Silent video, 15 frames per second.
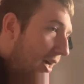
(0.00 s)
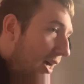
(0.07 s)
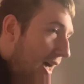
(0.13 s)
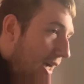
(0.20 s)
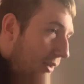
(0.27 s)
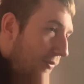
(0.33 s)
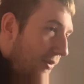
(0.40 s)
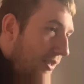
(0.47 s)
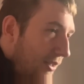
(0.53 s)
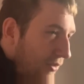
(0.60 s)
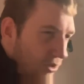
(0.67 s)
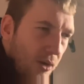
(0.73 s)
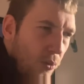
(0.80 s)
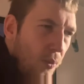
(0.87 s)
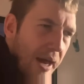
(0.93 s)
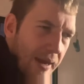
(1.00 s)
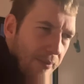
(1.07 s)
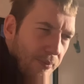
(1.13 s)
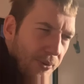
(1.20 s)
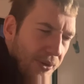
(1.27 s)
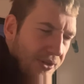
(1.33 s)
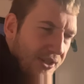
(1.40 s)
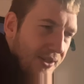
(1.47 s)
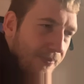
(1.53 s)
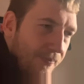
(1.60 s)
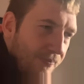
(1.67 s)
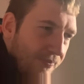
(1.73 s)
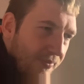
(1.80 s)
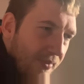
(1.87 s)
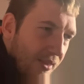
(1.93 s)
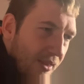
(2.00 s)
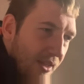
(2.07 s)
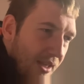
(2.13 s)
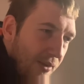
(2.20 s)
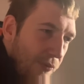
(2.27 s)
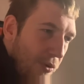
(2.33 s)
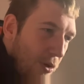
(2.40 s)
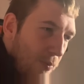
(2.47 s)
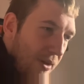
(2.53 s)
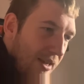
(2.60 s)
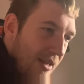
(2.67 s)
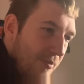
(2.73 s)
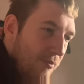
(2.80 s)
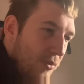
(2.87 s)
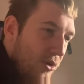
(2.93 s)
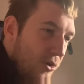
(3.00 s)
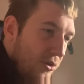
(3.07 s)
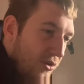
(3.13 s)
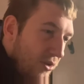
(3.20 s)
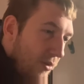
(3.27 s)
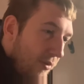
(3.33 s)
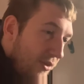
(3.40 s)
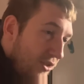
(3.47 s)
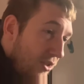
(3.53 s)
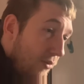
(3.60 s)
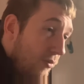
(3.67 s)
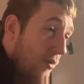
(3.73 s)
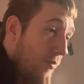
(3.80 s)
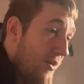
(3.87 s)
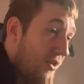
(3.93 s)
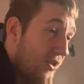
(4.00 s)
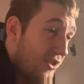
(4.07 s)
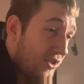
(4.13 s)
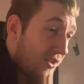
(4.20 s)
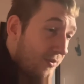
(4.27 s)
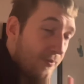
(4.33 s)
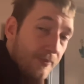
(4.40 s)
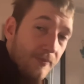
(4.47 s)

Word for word: I think don't know when, but it will be, and more Cosgrove Hall stuff will be just